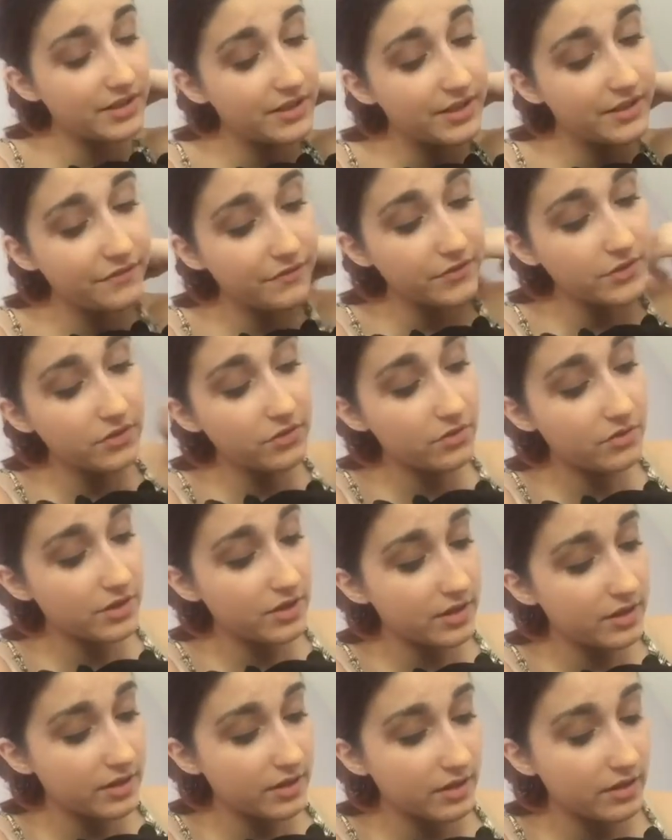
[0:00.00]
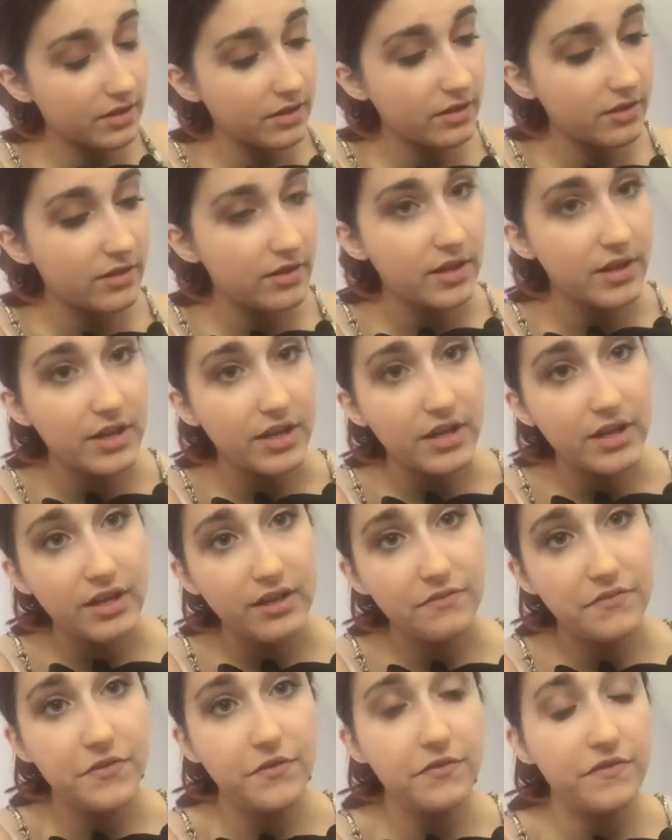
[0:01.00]
If you
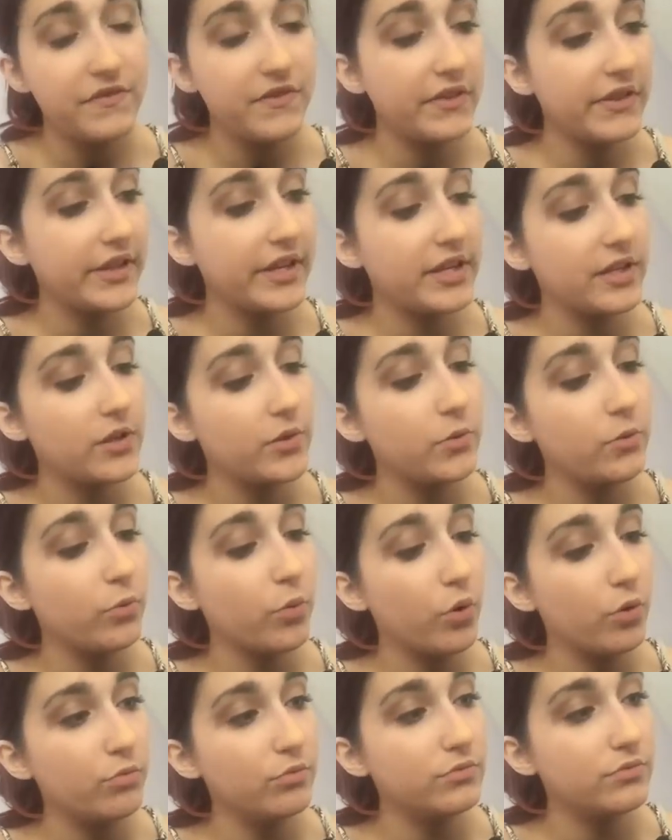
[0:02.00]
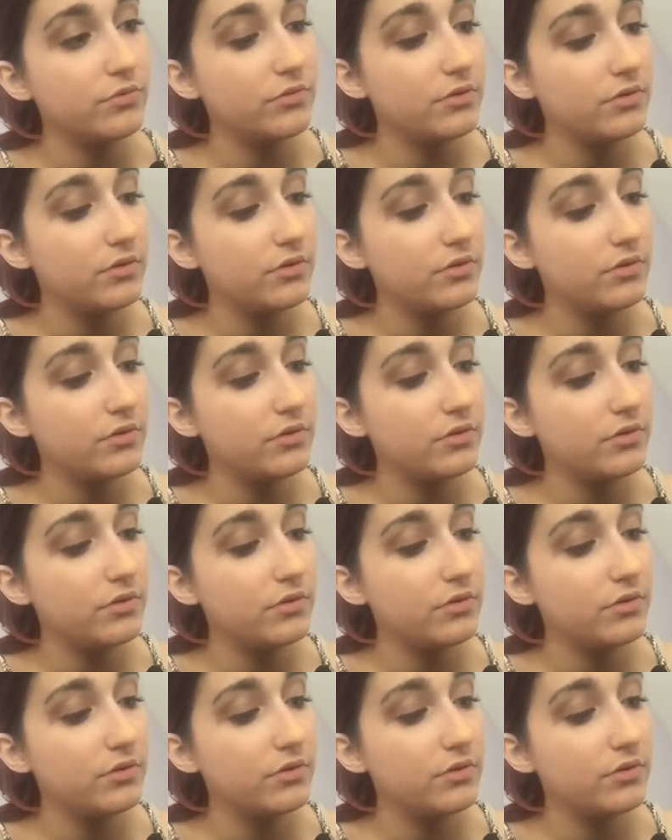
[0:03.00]
feel like you won't